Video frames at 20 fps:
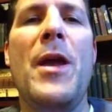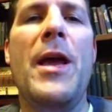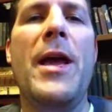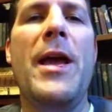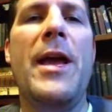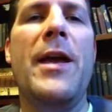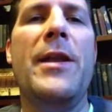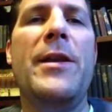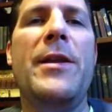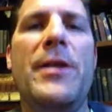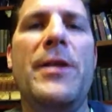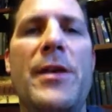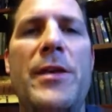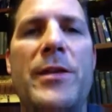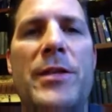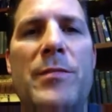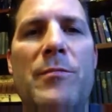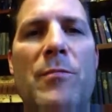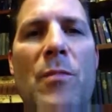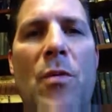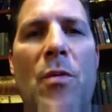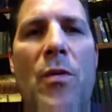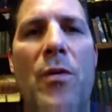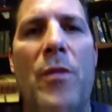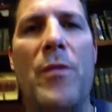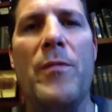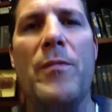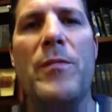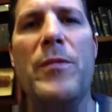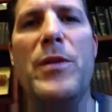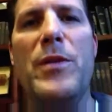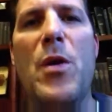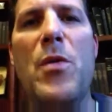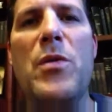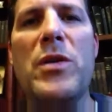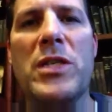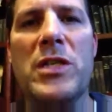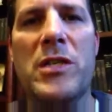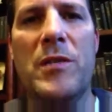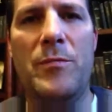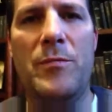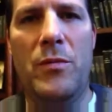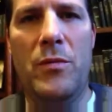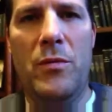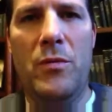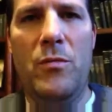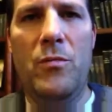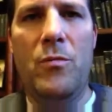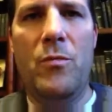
And it's more noticeable